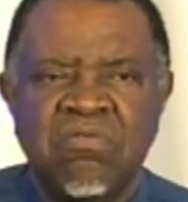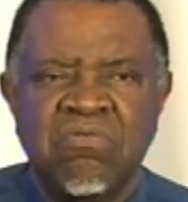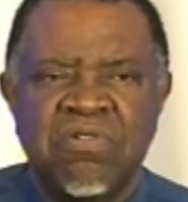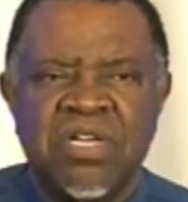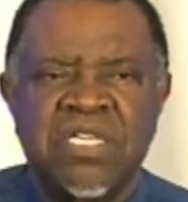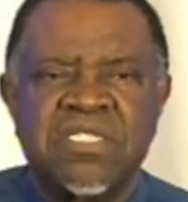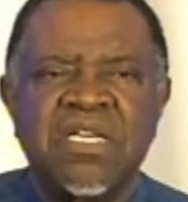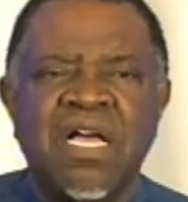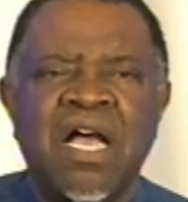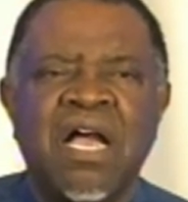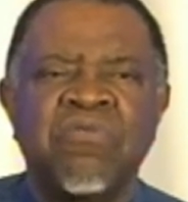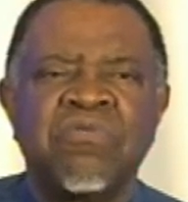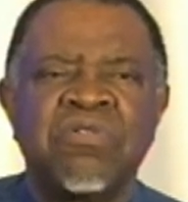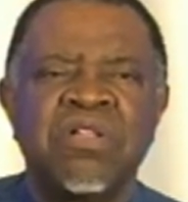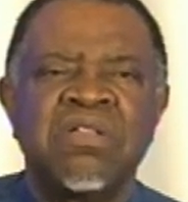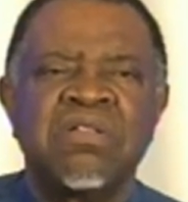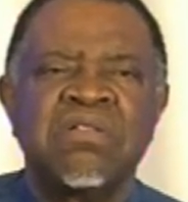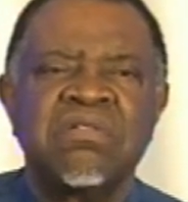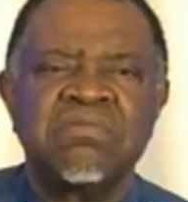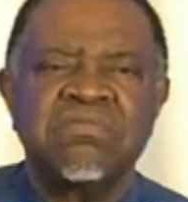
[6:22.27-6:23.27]
which I
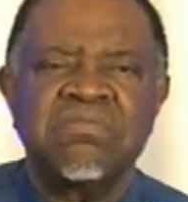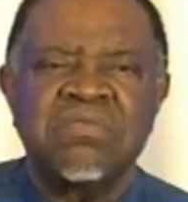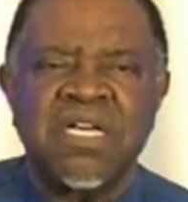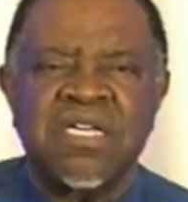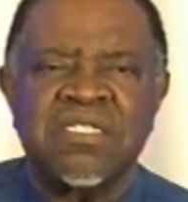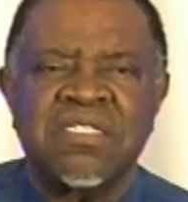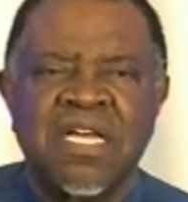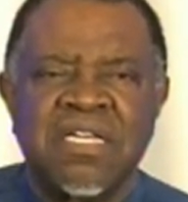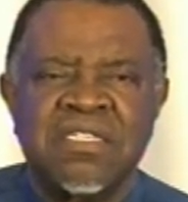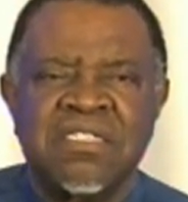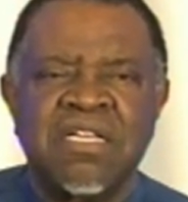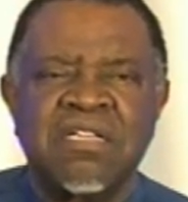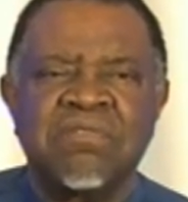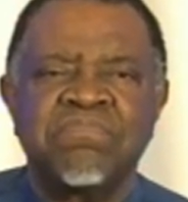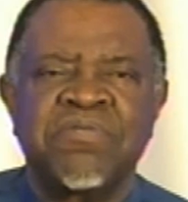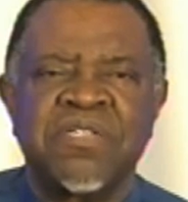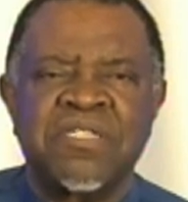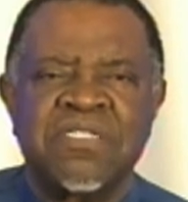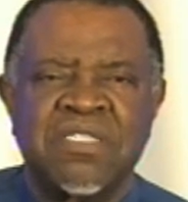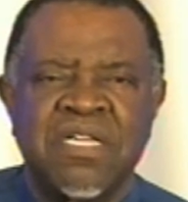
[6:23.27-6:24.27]
will, as I
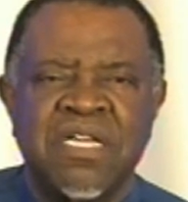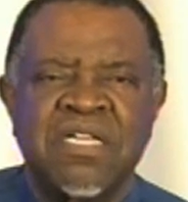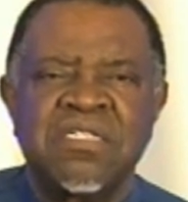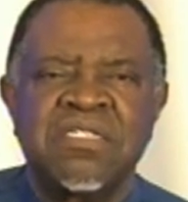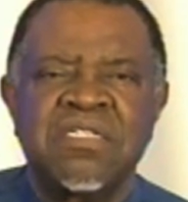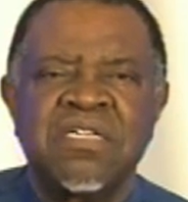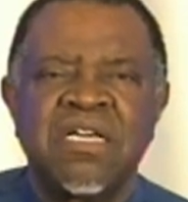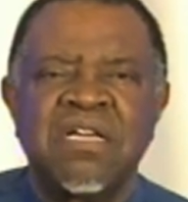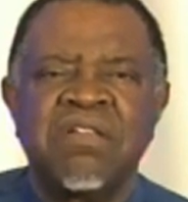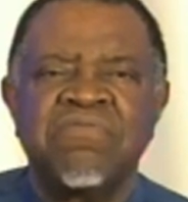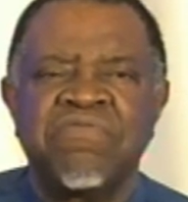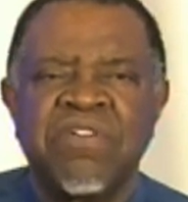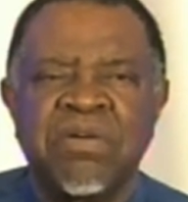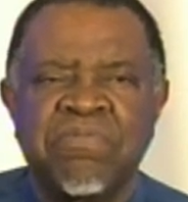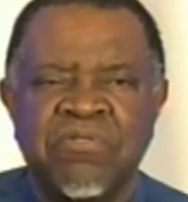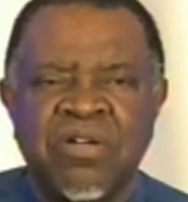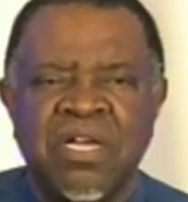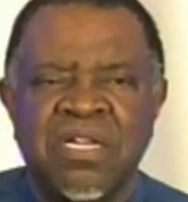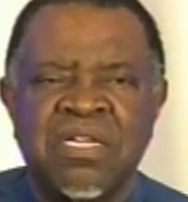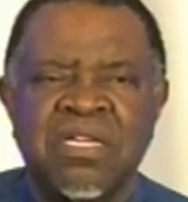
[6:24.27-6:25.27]
said, present in
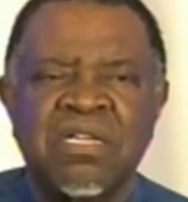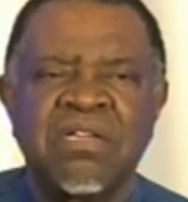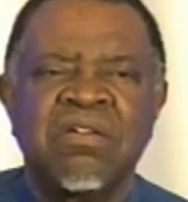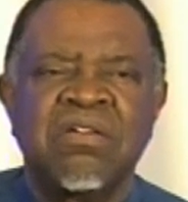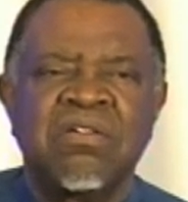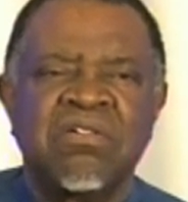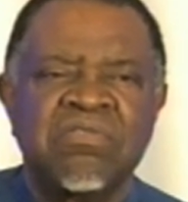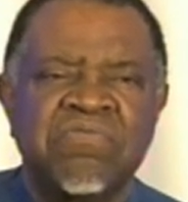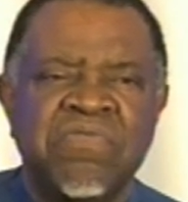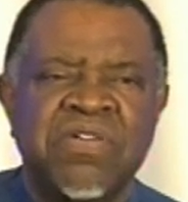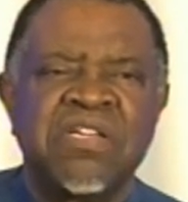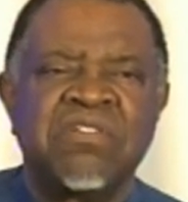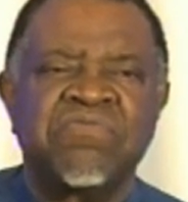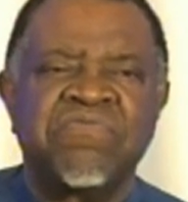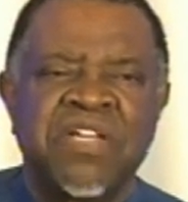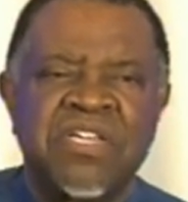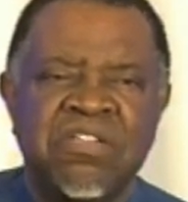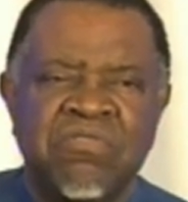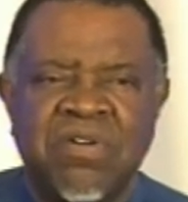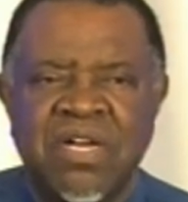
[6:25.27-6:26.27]
February
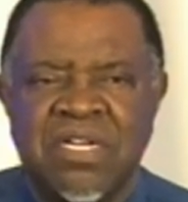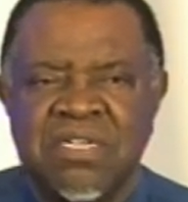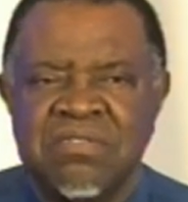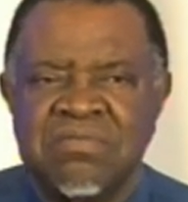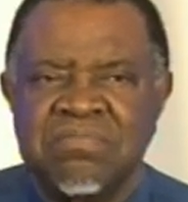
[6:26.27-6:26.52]
2021.